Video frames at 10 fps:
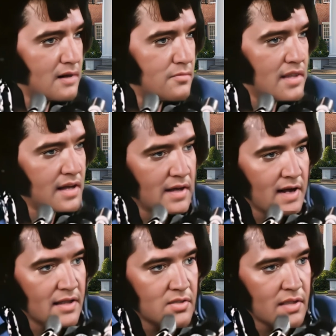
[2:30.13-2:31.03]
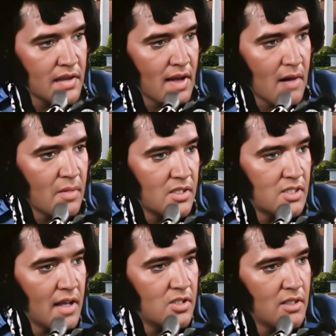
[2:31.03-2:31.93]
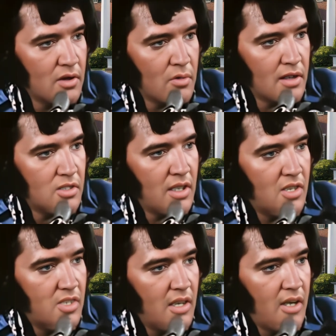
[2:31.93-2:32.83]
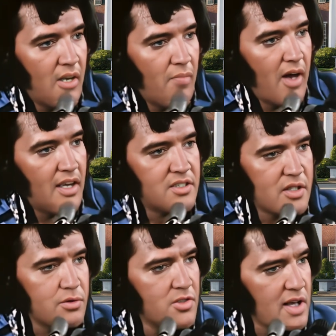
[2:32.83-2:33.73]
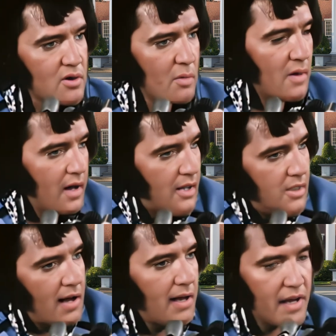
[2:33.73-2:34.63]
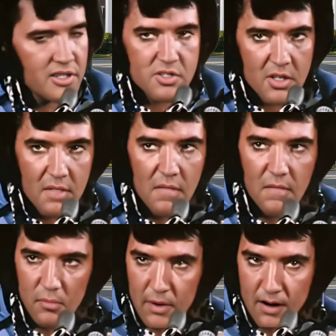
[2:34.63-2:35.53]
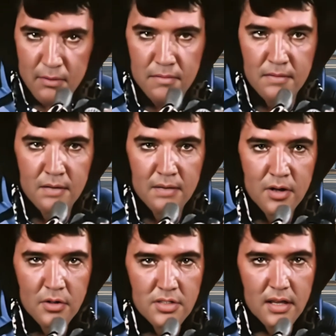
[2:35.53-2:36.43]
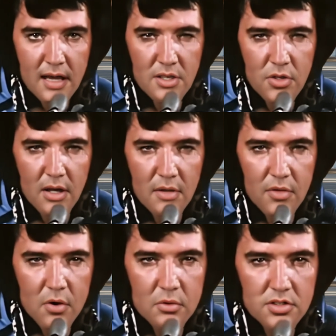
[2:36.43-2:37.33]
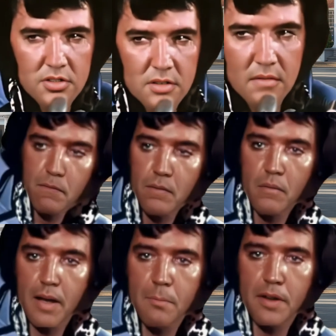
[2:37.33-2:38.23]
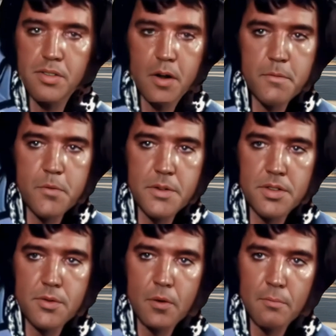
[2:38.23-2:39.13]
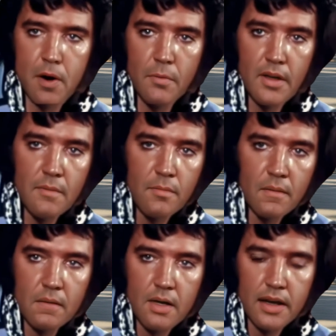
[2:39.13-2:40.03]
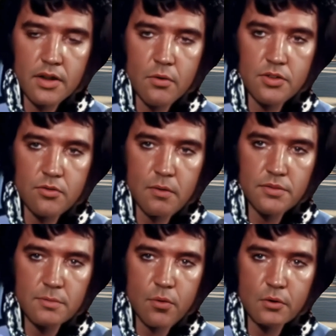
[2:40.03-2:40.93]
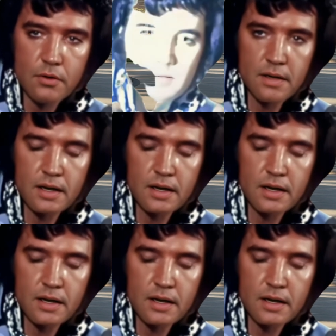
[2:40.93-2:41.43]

keeps getting asked in the comments section to Chris is, why isn't your channel monetized? Well, here's the answer, folks. Like myself, Chris is a Republican and a huge Trump supporter.